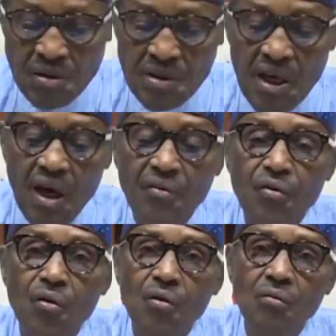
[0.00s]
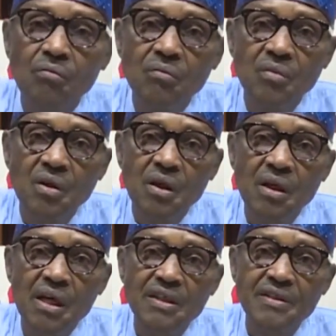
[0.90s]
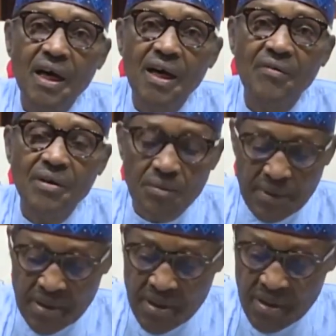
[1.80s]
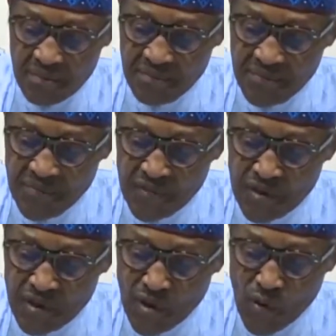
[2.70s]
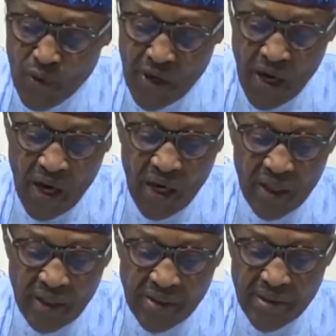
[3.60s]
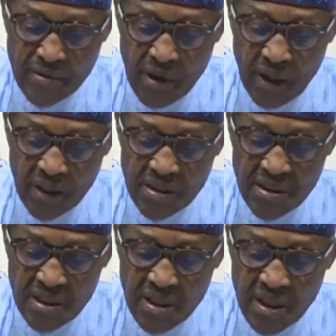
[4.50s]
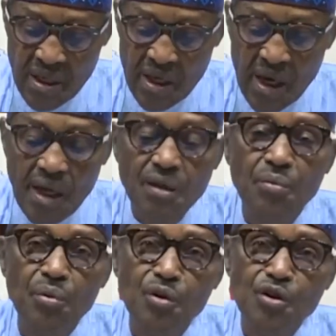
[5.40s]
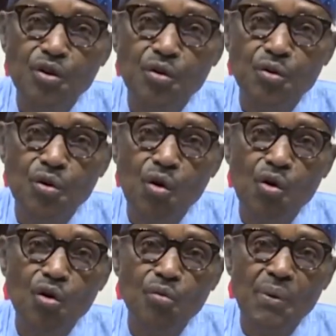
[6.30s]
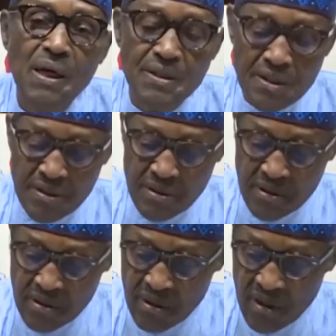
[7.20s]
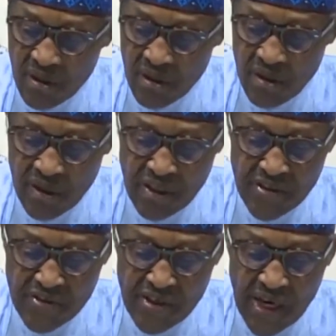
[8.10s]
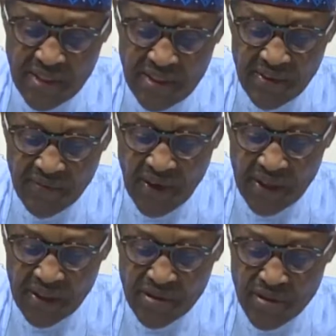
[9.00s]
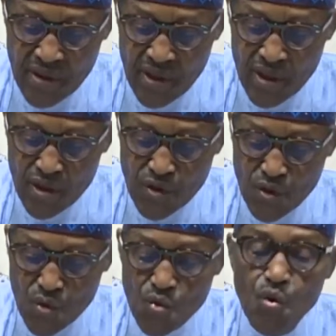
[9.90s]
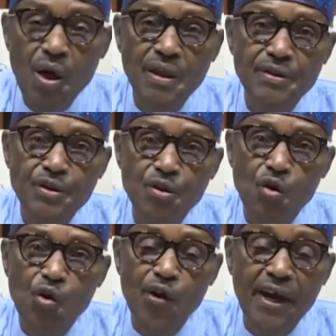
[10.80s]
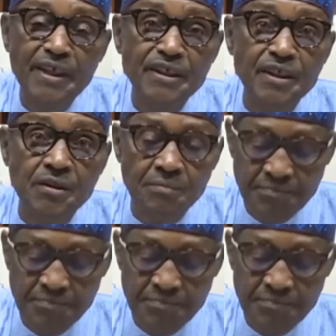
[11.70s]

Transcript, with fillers: Therefore, as a government, we are ready to arrest and prosecute all persons inciting violence through words or action.